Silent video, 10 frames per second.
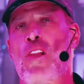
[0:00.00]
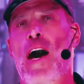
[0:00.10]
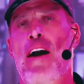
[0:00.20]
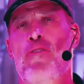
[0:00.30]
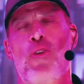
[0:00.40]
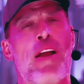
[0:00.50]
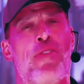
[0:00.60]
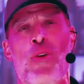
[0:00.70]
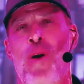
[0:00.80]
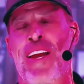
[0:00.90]
love,
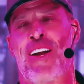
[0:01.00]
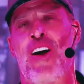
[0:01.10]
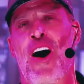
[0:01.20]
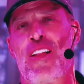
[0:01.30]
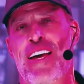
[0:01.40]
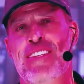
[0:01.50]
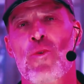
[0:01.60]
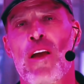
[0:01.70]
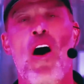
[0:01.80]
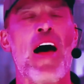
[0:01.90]
whatever you want to call it.
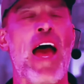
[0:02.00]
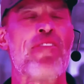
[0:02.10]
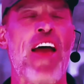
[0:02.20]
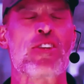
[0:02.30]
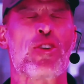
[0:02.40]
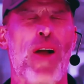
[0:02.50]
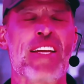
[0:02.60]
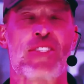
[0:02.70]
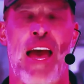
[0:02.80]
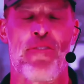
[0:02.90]
We all have had
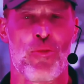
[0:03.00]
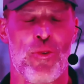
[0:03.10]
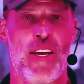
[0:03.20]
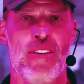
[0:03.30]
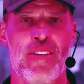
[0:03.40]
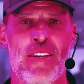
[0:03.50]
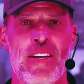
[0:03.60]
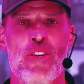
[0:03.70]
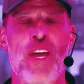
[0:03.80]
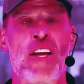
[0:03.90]
grace, haven't we?
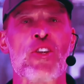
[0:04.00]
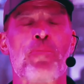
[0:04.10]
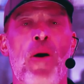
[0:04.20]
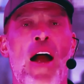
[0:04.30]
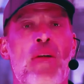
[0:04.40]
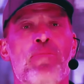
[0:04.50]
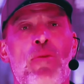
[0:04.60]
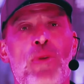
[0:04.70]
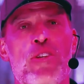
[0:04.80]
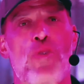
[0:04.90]
You've done your part,
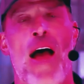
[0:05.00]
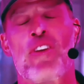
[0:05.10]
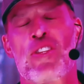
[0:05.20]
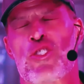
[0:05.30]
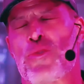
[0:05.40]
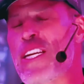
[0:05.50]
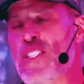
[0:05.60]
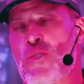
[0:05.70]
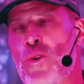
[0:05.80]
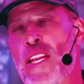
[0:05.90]
but we drive on
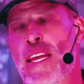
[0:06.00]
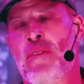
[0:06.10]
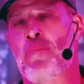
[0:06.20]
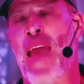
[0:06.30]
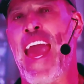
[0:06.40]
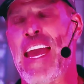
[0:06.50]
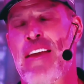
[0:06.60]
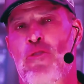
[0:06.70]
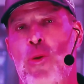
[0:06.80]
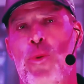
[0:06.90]
streets we didn't
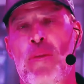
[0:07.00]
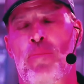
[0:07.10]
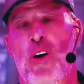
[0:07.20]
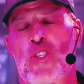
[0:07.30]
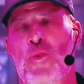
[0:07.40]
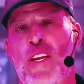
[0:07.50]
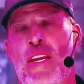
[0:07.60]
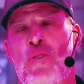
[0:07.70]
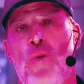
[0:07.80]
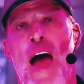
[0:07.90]
pave. We read books we
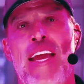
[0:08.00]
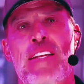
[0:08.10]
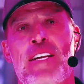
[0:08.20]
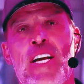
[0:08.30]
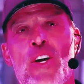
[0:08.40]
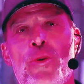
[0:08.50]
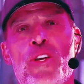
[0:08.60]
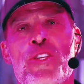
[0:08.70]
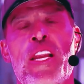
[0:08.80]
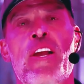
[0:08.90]
didn't write. We
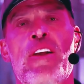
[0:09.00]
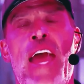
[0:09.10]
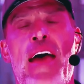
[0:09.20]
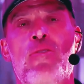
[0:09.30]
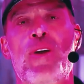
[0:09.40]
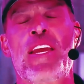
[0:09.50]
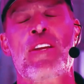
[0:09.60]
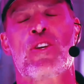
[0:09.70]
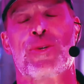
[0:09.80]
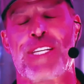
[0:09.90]
use the internet we
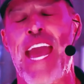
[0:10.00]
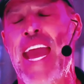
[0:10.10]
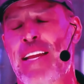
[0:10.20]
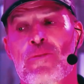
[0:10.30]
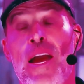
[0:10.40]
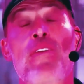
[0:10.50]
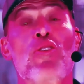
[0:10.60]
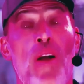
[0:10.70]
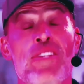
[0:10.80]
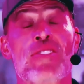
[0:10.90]
didn't create. We
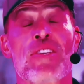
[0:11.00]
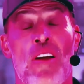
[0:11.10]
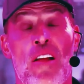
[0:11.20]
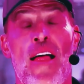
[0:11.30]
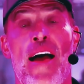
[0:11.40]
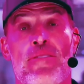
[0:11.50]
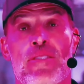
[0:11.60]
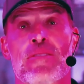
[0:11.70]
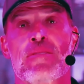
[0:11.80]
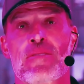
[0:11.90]
have grace in our
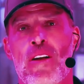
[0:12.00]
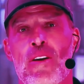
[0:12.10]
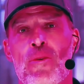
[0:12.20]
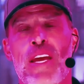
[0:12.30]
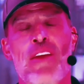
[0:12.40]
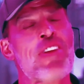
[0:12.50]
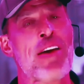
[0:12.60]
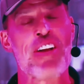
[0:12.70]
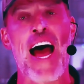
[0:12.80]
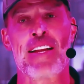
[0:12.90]
lives. We even
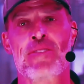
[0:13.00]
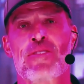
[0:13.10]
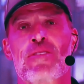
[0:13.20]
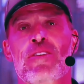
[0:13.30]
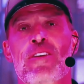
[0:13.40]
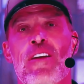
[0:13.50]
have guidance.